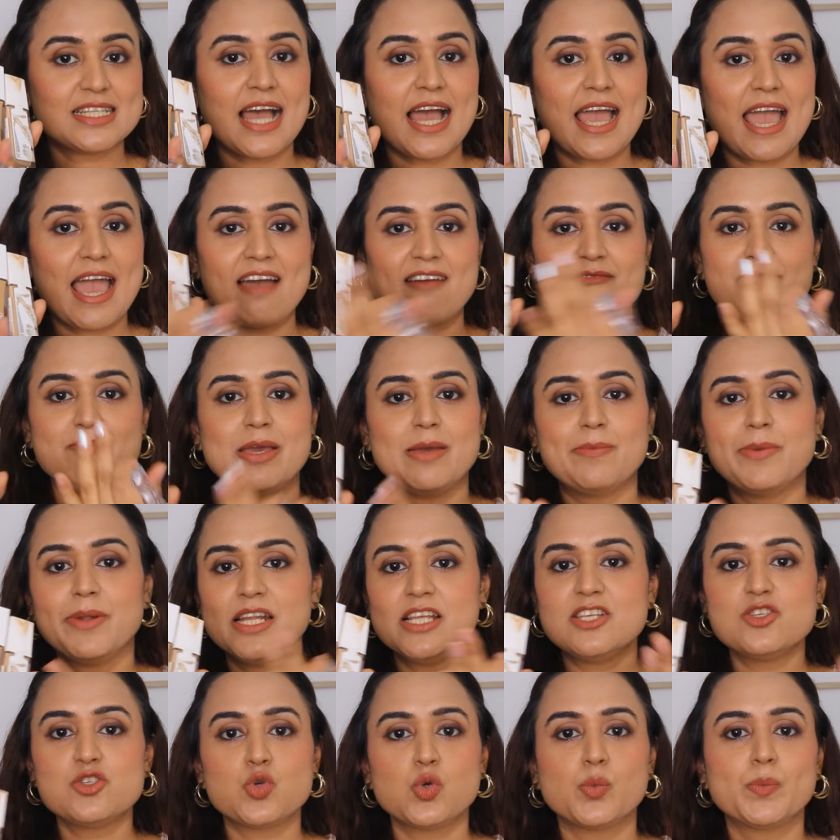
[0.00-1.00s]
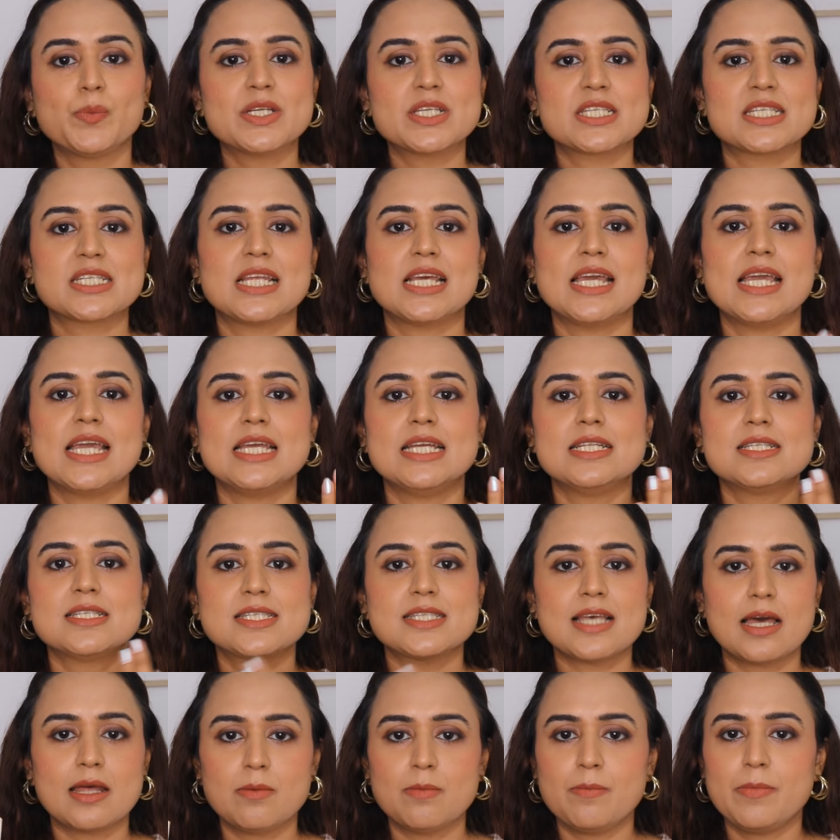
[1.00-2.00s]
I have Maybelline Superstay in
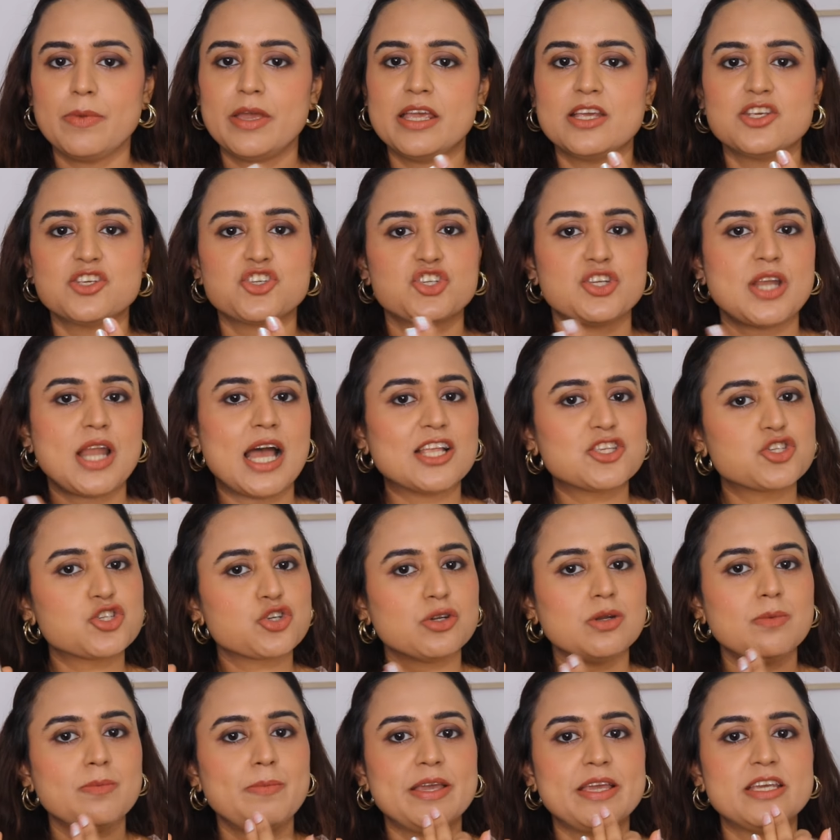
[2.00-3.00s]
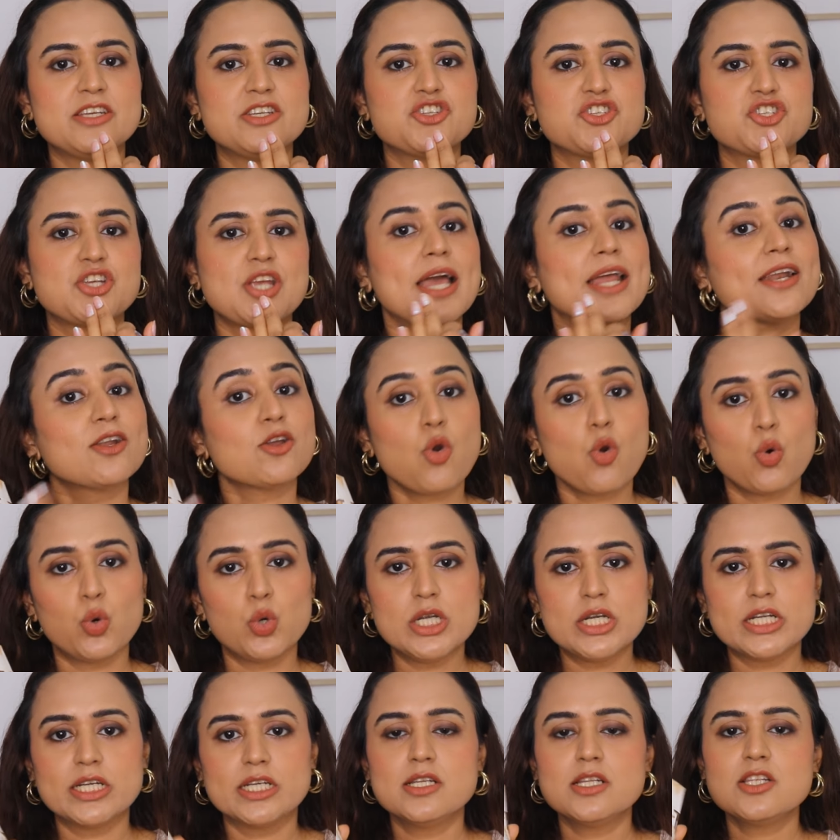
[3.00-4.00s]
Sun Beige, Natural Beige and
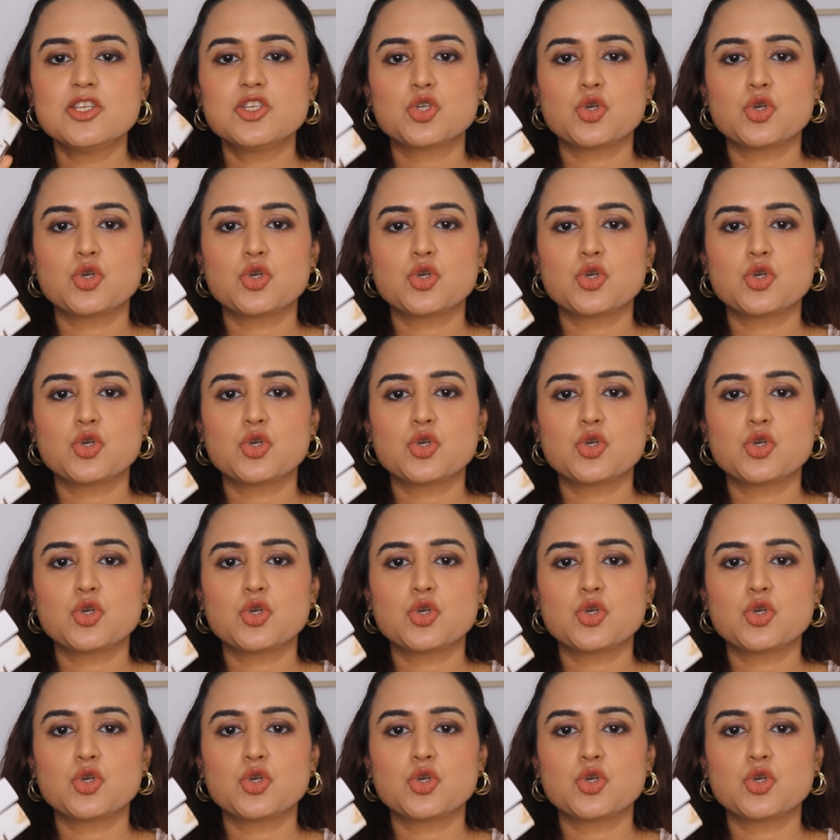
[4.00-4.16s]
Golden.